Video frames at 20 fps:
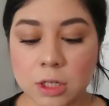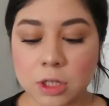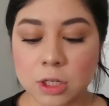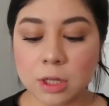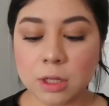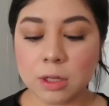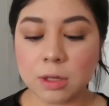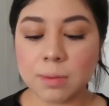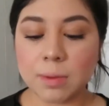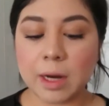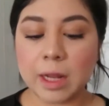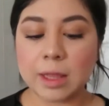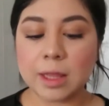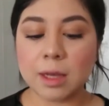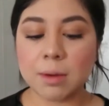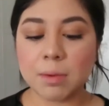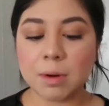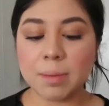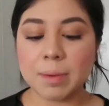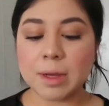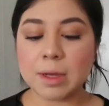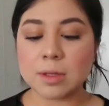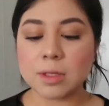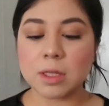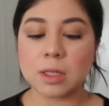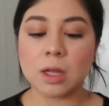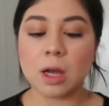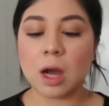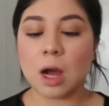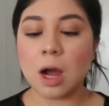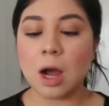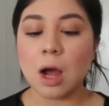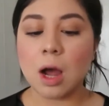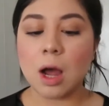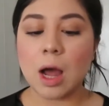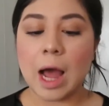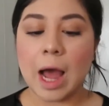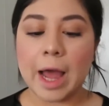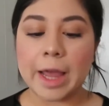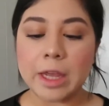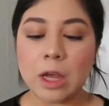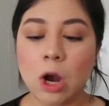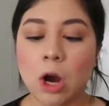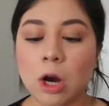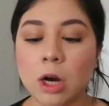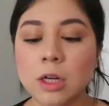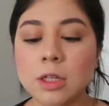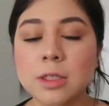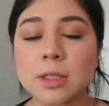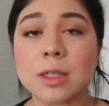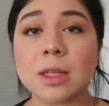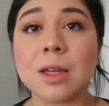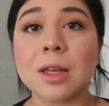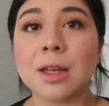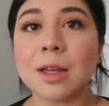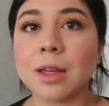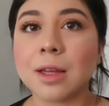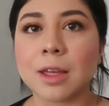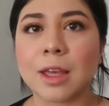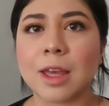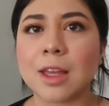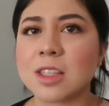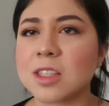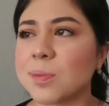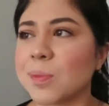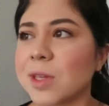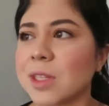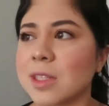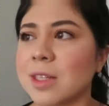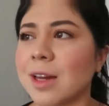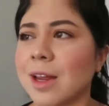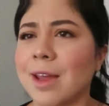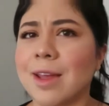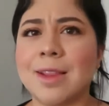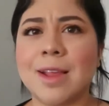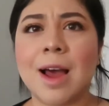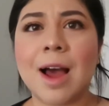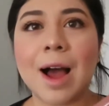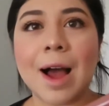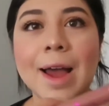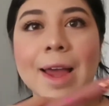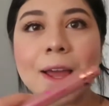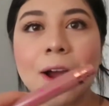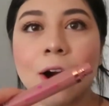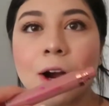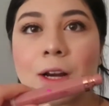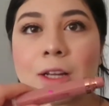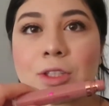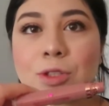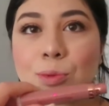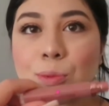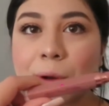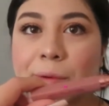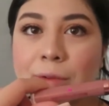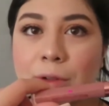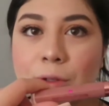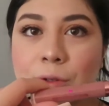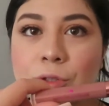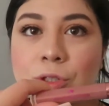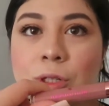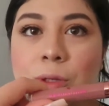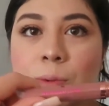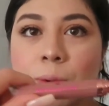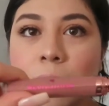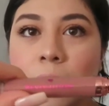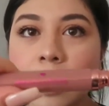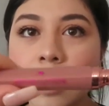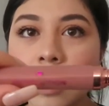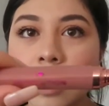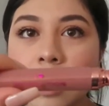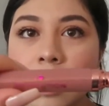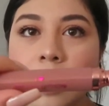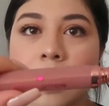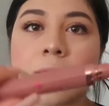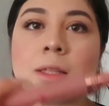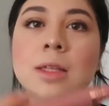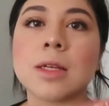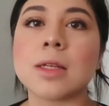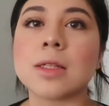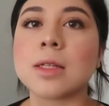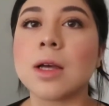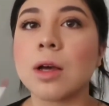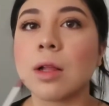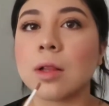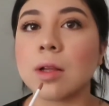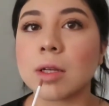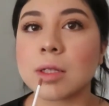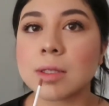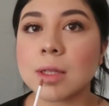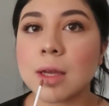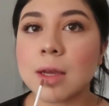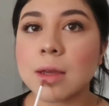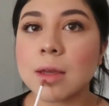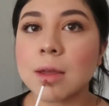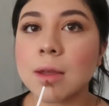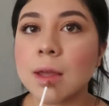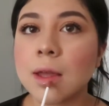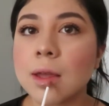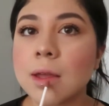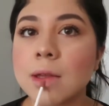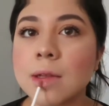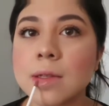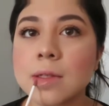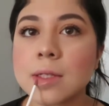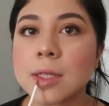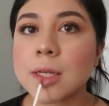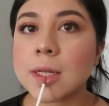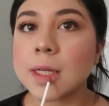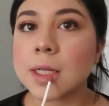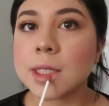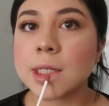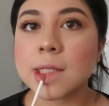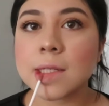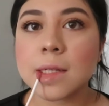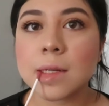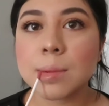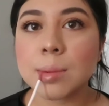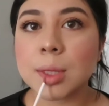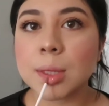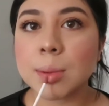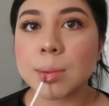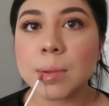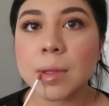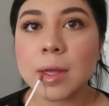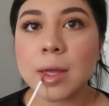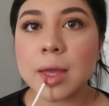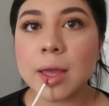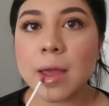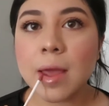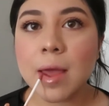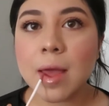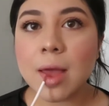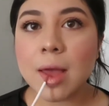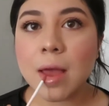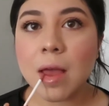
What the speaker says: Color, but I think I'm going to be using the I Heart, can't speak today, the I Heart Revolution one. That is how it looks like. So I'm just going to be applying it.